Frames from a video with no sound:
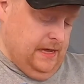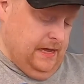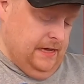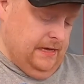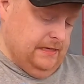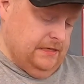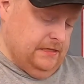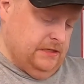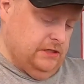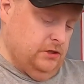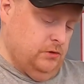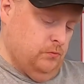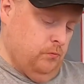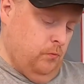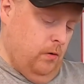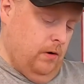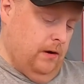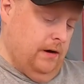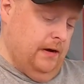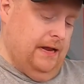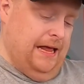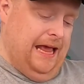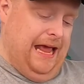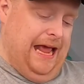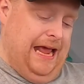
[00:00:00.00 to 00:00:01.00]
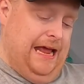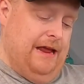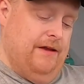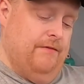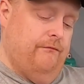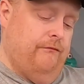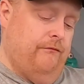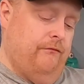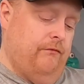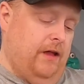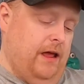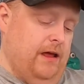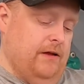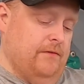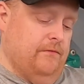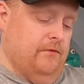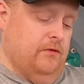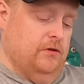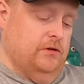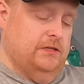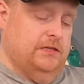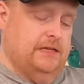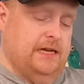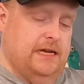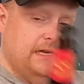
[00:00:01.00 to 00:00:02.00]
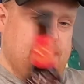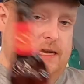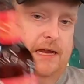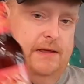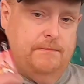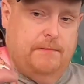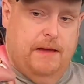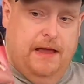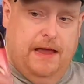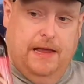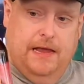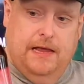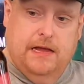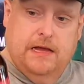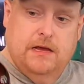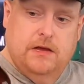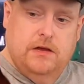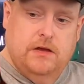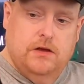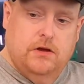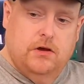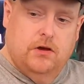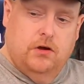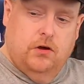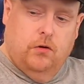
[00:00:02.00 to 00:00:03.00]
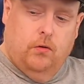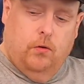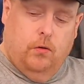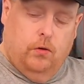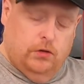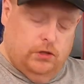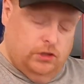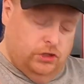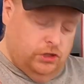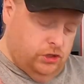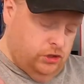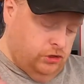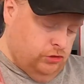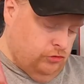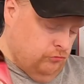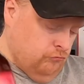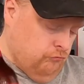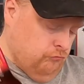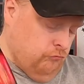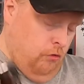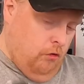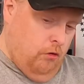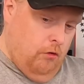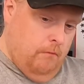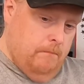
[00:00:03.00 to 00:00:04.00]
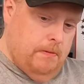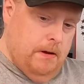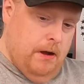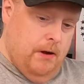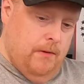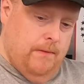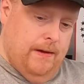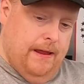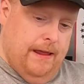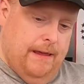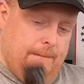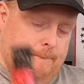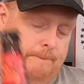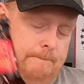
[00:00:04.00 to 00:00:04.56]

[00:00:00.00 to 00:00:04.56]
And this is one of the 8 flavors that they make called Strawberry